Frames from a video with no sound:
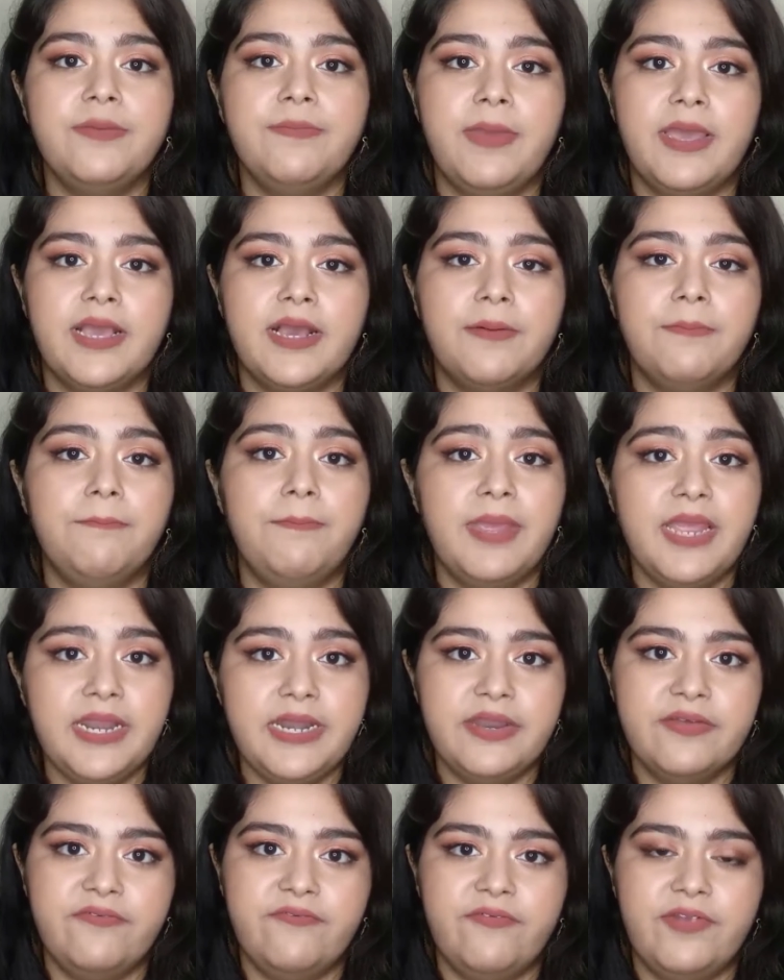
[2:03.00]
make a
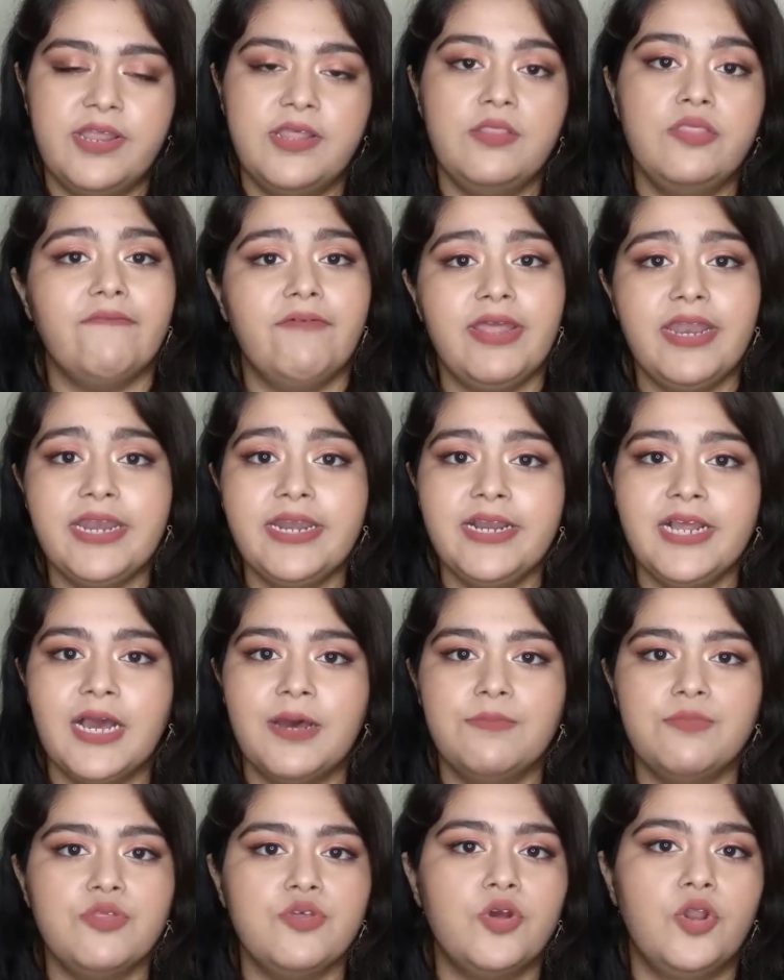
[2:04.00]
big difference when it
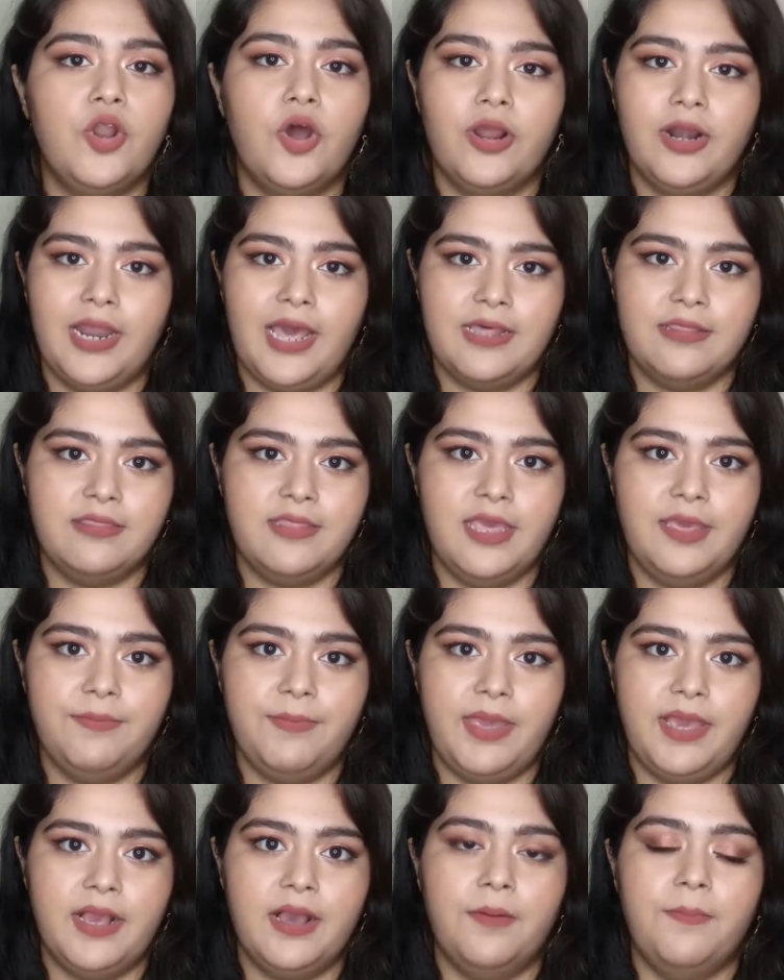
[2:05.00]
comes to long lasting
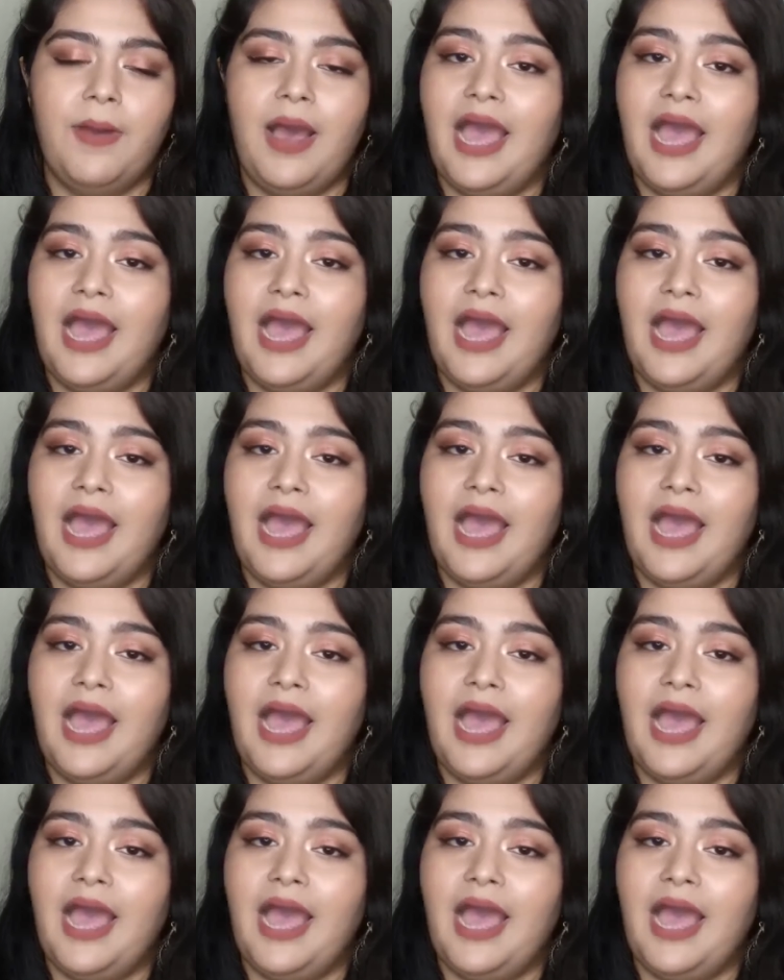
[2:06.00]
makeup.